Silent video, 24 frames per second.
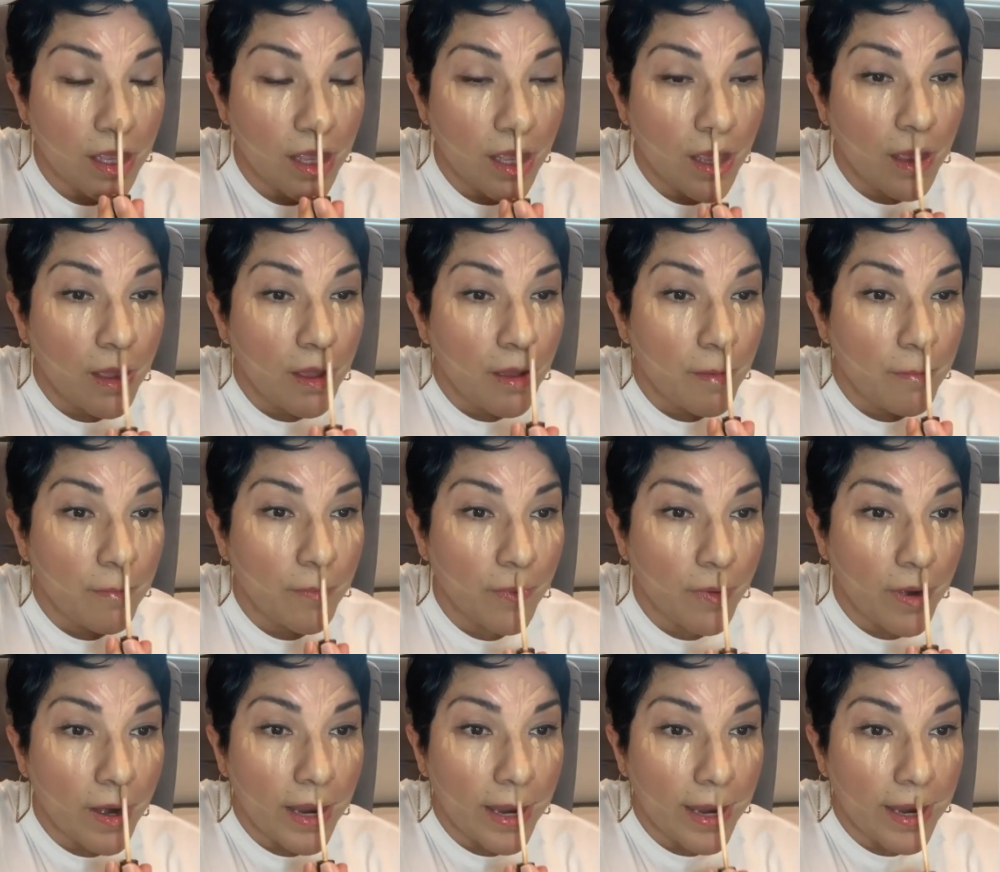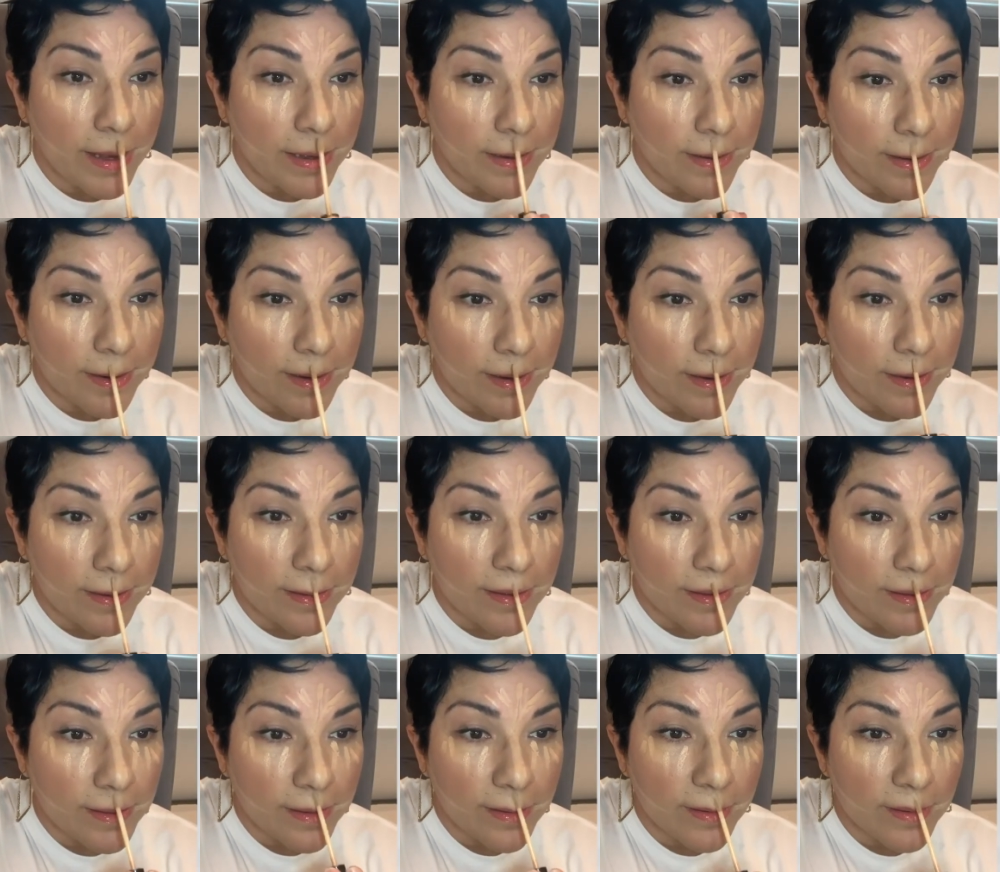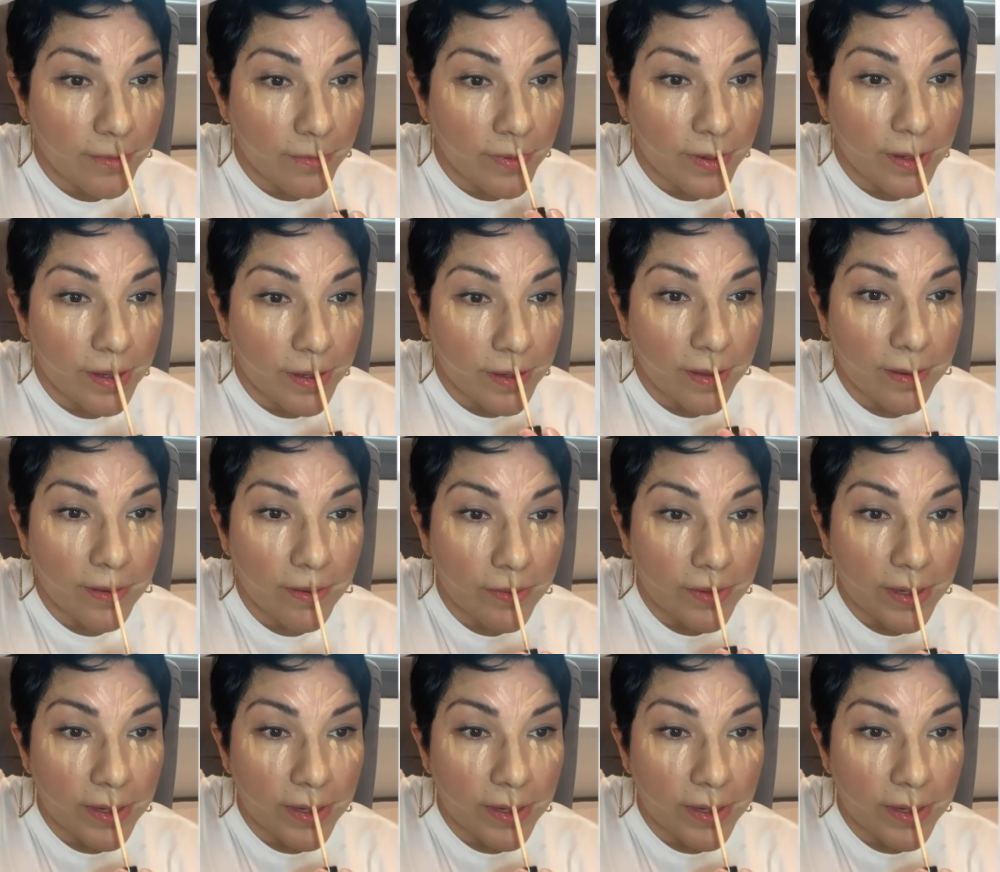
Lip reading: bright. So we're gonna go down